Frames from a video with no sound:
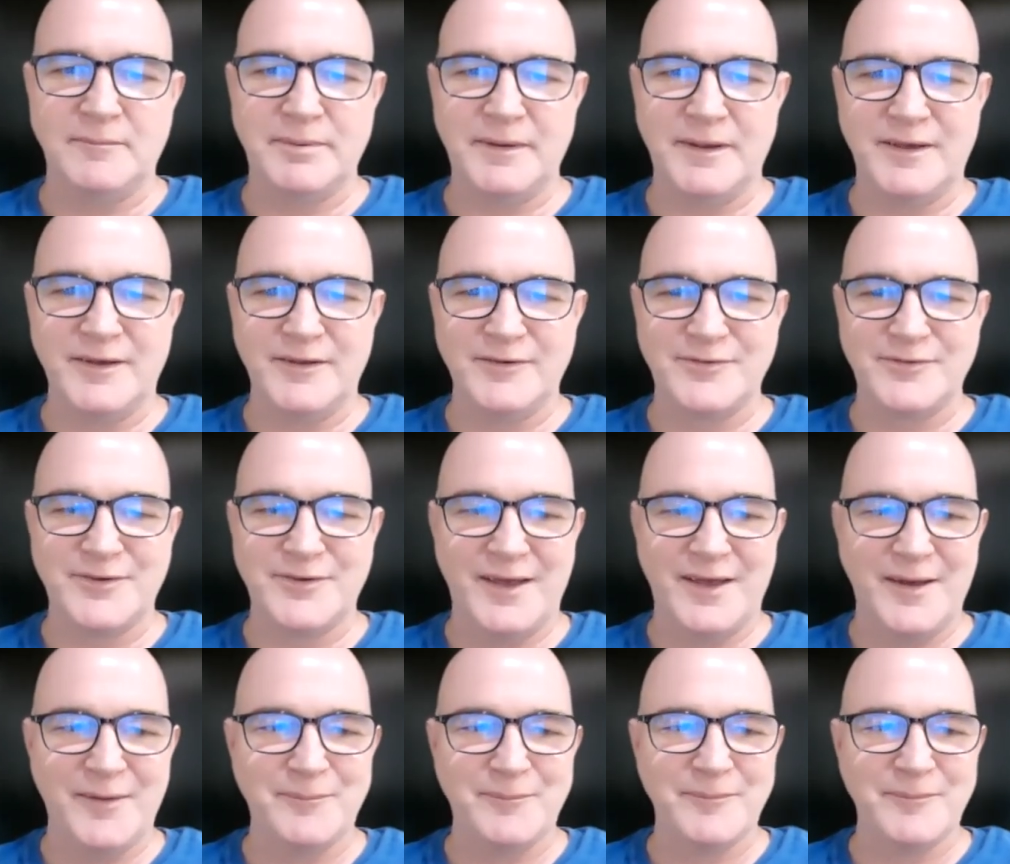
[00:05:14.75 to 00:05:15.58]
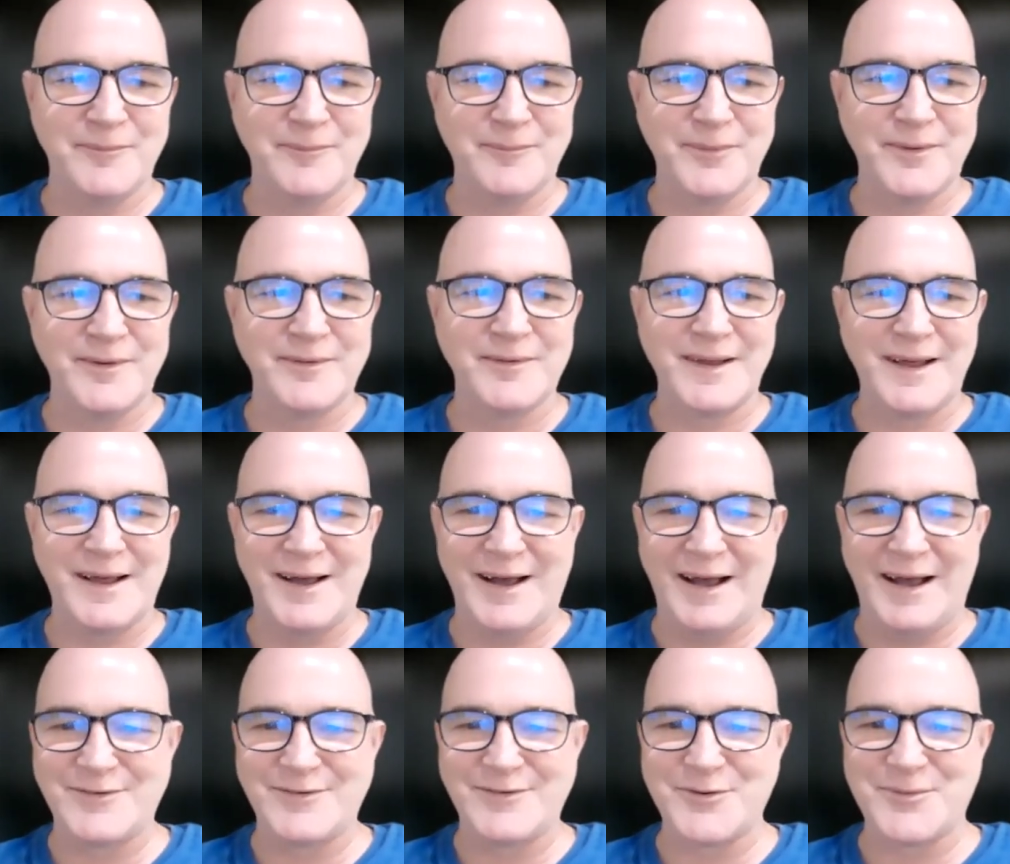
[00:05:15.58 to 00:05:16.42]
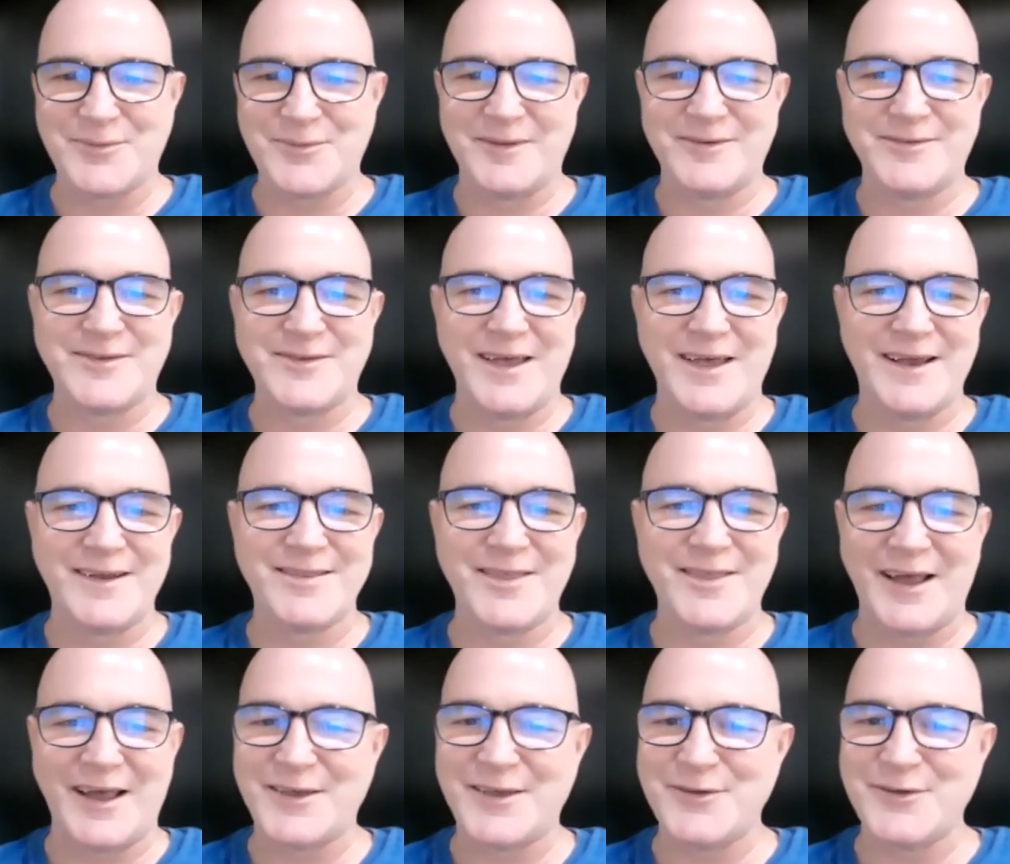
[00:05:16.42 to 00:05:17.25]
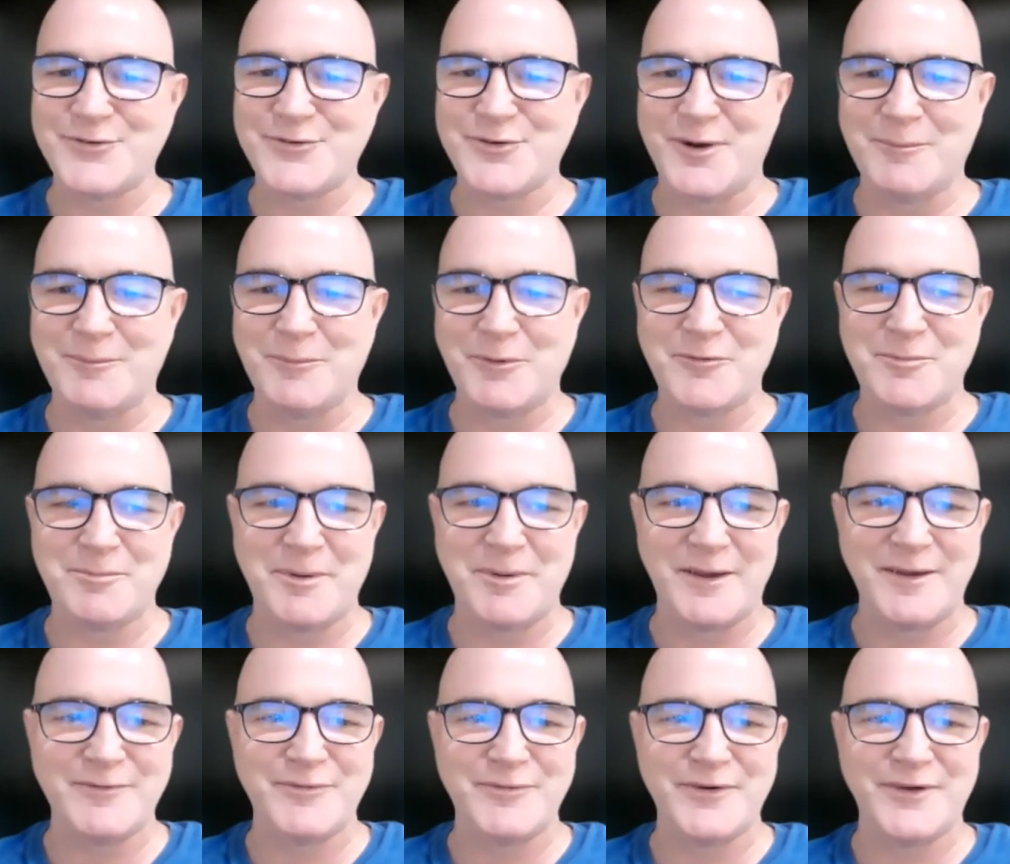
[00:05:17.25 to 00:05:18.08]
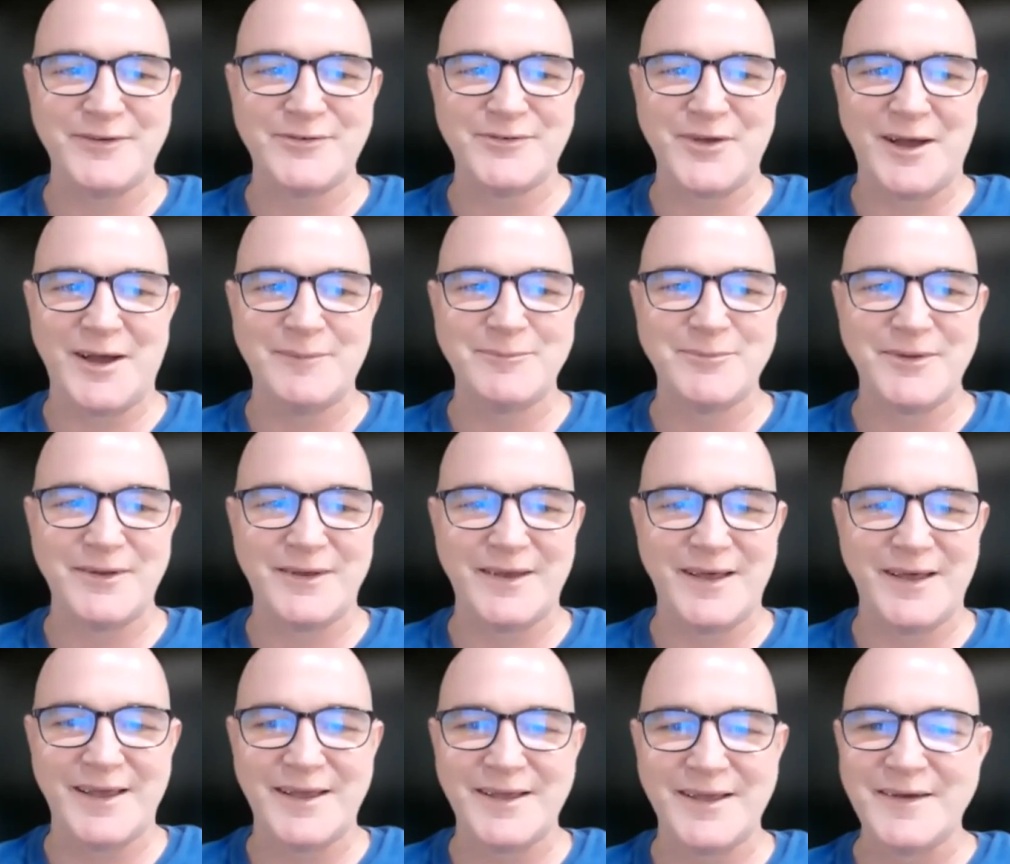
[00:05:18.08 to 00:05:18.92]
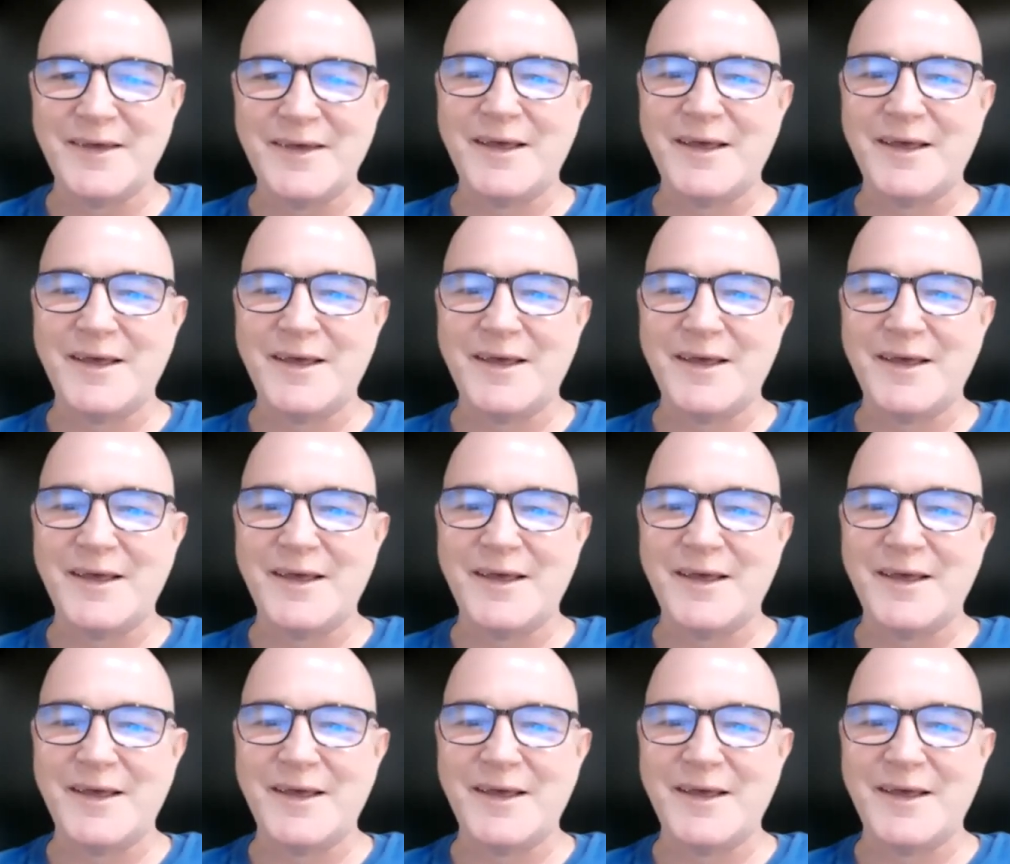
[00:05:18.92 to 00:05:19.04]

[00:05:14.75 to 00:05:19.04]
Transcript: because I just want to say thank you so much, Pete, for your time today.